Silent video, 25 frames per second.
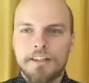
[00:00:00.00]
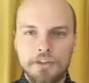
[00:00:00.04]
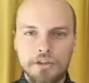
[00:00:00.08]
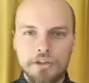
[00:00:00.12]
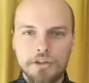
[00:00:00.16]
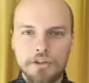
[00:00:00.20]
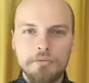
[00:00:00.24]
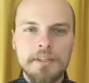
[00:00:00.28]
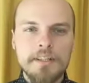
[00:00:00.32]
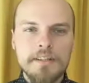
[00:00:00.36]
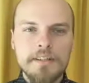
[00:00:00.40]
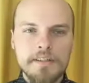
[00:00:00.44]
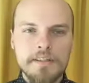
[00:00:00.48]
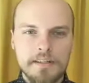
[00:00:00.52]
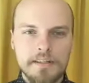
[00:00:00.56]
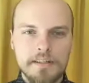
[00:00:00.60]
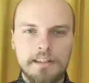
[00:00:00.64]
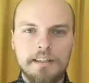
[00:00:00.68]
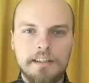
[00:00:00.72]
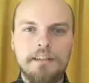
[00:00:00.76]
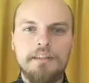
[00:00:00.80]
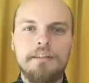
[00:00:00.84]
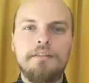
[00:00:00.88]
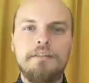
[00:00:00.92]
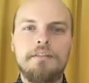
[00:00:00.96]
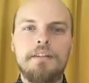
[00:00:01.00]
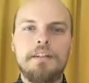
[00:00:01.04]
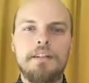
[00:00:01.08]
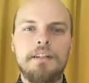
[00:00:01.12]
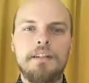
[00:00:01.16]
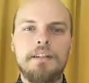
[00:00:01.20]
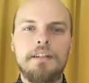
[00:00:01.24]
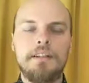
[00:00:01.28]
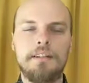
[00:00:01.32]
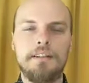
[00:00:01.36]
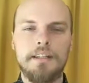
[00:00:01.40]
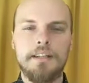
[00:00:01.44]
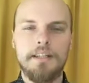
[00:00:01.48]
Humans live
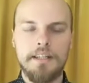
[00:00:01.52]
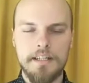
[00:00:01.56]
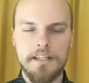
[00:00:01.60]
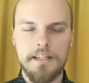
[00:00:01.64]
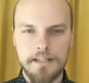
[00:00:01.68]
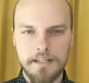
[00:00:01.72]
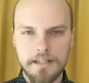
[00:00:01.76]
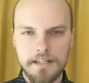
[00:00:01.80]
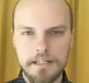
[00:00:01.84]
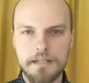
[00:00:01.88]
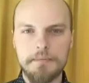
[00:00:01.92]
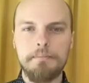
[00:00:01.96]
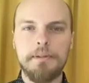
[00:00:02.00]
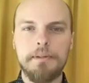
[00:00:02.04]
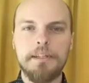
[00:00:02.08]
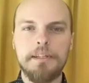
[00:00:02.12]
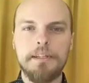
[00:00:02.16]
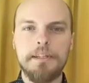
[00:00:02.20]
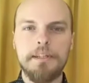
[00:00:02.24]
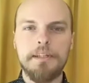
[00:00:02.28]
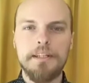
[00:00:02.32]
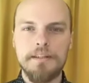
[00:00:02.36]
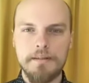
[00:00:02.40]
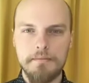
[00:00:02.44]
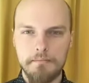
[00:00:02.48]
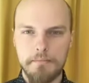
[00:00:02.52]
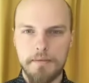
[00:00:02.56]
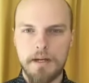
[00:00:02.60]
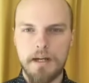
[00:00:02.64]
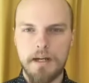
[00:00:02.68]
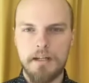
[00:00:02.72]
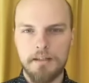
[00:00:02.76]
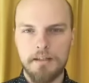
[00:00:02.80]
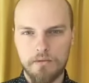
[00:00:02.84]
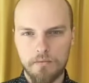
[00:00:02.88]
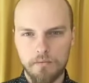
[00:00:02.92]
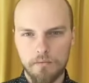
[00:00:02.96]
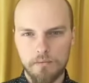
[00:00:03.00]
in a deeply
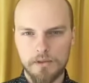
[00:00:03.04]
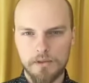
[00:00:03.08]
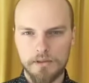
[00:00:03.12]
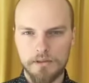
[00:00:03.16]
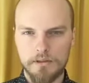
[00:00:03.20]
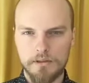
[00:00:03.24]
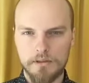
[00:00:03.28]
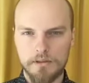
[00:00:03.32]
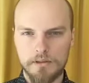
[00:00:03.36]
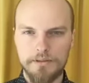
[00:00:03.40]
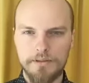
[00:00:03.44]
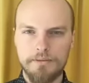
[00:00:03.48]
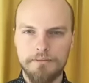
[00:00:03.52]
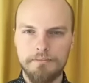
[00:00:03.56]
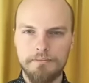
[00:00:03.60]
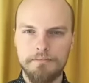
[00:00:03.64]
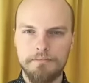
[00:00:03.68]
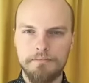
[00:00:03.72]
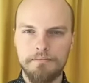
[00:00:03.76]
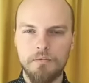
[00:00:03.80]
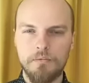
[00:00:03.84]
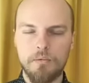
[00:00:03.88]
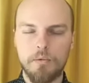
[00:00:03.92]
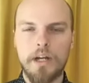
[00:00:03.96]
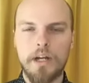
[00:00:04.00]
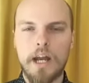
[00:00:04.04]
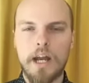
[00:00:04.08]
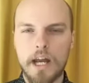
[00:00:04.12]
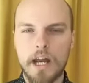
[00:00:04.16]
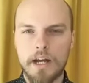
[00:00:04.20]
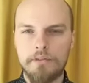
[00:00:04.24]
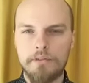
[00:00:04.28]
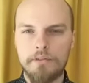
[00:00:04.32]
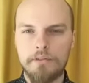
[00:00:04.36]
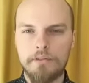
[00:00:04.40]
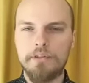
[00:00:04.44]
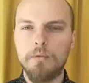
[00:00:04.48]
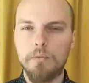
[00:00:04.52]
symbolic world where
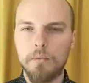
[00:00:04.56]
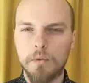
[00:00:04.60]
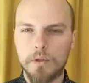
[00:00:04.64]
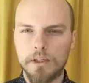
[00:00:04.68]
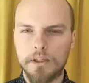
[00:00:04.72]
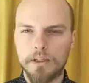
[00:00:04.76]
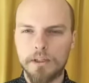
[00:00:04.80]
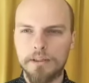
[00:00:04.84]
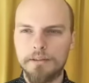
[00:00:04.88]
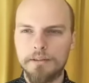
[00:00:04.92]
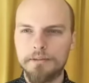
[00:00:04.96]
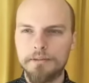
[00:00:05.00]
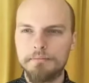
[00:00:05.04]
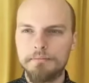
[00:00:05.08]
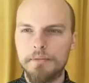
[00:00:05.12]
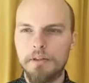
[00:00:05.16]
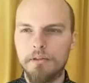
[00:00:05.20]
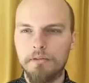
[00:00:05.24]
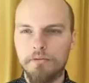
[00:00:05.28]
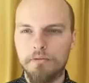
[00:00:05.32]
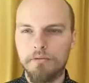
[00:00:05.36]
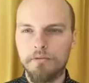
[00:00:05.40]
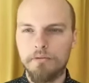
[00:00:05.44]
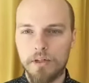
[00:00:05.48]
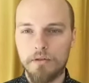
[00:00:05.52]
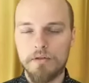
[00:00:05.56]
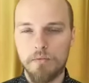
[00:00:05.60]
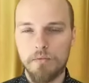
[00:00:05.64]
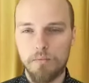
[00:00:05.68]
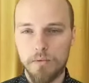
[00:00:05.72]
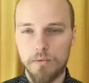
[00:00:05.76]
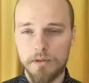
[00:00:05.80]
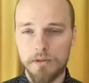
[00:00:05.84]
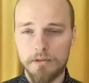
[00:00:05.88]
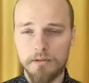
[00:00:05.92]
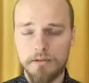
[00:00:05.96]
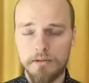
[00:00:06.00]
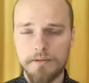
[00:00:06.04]
every word
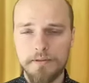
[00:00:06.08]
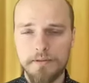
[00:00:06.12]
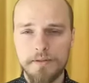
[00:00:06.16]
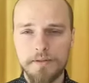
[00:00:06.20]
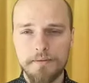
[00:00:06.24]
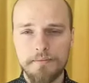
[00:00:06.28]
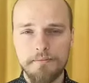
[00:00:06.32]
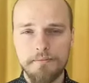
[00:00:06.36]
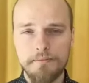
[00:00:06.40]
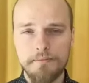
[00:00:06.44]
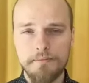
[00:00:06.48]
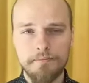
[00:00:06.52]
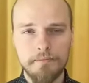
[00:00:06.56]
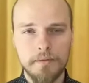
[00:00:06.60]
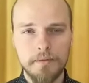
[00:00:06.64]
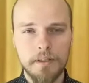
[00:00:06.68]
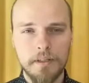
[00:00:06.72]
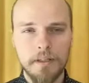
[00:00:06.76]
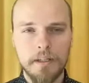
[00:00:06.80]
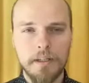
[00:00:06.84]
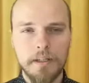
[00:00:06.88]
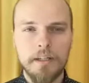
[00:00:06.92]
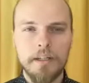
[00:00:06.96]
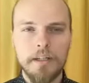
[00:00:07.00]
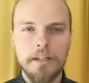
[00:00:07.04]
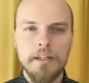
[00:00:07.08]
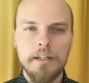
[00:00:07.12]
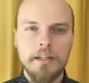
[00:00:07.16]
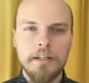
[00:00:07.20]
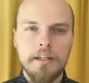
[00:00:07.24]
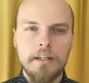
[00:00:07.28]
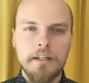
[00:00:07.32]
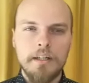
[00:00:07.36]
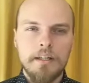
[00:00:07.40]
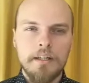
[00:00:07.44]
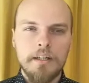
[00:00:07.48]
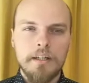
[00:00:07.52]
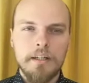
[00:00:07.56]
evokes worlds.
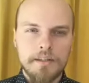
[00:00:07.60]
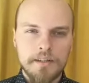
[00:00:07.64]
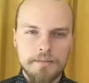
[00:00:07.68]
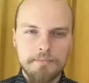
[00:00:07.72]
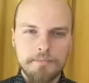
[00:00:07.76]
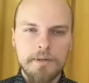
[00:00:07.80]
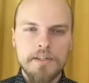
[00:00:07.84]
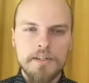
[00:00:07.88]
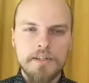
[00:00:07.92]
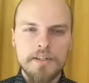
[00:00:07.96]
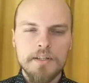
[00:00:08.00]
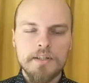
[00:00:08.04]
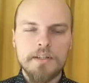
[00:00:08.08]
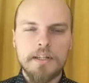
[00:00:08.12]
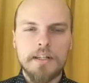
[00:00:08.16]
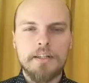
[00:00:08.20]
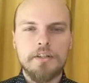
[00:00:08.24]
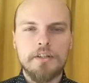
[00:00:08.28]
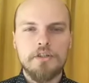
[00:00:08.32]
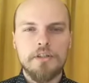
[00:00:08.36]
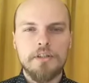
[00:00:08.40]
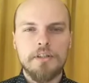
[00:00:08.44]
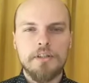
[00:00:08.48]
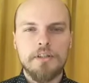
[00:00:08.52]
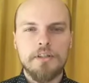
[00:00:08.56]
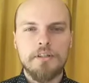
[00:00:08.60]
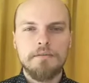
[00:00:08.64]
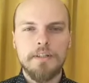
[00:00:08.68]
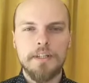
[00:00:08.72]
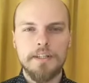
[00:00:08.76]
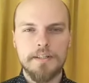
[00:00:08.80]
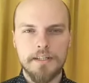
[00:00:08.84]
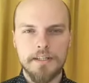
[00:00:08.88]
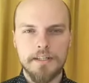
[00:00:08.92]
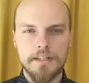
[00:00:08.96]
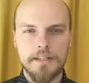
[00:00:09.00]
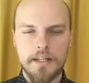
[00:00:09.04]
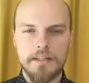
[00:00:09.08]
This
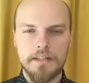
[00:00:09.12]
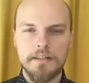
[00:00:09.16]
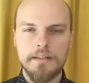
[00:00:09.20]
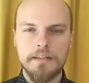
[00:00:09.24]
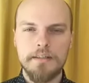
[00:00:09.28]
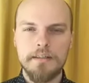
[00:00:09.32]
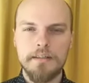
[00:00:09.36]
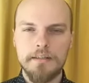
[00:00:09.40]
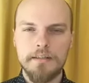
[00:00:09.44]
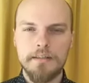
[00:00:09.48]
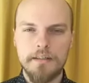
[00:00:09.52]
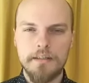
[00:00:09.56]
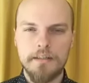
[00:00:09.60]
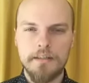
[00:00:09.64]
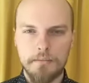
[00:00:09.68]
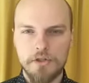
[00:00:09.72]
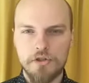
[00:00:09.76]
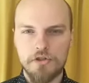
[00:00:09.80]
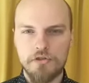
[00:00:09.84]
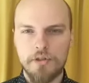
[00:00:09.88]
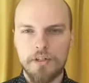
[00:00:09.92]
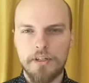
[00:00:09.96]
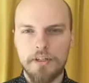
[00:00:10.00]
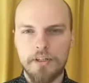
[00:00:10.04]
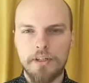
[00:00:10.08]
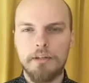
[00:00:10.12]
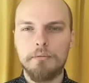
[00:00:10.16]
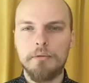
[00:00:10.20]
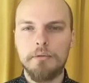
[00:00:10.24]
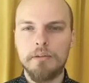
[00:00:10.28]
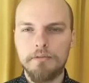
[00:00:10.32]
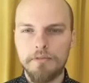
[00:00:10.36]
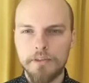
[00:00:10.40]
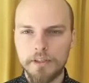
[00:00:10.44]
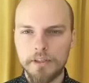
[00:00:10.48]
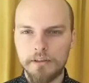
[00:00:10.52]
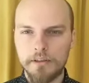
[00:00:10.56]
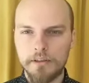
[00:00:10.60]
presentation is intended to demonstrate and
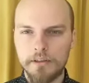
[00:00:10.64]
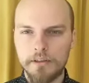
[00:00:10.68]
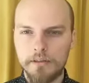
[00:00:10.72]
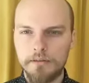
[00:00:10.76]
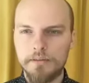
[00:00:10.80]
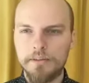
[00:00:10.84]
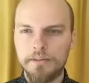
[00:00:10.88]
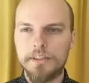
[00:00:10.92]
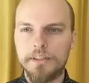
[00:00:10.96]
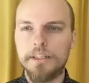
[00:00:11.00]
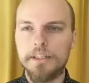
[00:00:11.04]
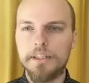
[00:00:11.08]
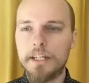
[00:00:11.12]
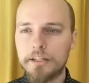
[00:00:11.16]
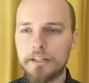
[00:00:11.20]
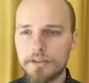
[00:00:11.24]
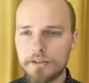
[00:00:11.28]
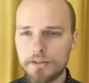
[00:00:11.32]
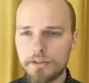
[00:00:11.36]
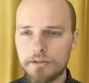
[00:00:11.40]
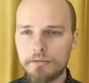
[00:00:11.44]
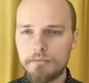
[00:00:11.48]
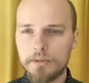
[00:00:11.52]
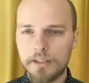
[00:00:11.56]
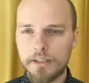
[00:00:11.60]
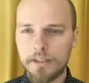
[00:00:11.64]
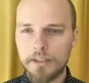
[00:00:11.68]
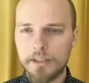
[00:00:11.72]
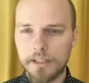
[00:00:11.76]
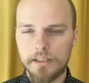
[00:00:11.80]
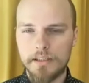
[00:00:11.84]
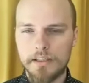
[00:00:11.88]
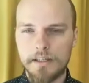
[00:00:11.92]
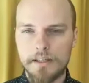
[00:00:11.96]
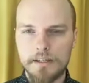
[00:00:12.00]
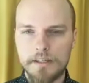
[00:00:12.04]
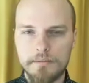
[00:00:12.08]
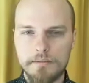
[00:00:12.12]
reveal the
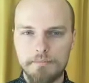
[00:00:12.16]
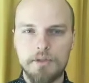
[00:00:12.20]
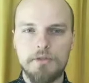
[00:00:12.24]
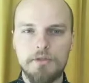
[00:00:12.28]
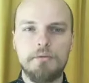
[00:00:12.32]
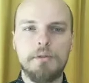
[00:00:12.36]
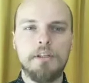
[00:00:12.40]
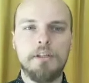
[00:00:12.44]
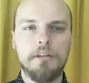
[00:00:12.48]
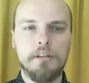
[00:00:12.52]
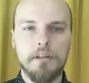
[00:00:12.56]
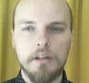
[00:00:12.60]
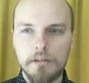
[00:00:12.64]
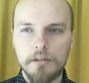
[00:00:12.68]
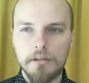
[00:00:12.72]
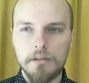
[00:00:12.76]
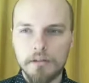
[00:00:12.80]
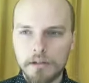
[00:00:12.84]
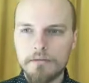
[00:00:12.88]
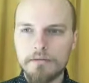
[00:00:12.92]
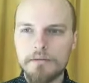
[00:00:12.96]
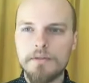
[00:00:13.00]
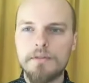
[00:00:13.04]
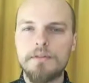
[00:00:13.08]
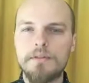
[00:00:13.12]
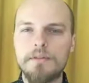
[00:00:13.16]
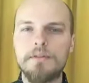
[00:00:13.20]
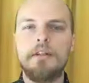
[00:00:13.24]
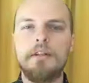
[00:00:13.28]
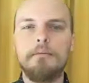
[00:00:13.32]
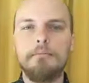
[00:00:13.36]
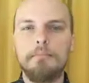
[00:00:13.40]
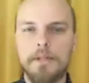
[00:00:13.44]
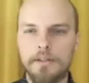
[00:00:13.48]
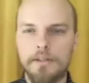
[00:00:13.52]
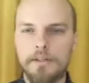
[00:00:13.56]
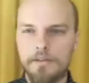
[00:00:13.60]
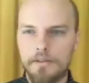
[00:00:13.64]
interrelatedness between logos
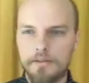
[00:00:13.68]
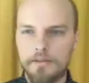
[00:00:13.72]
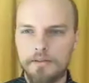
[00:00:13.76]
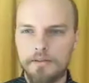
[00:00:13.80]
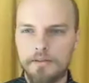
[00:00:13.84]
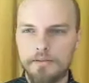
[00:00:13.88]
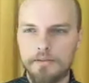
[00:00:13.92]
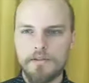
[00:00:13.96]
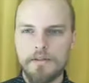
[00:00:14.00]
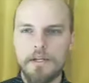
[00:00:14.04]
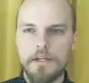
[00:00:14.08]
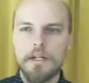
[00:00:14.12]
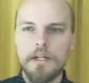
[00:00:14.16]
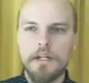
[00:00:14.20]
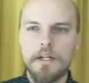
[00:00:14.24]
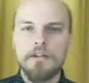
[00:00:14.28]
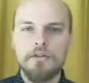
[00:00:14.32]
and mythos,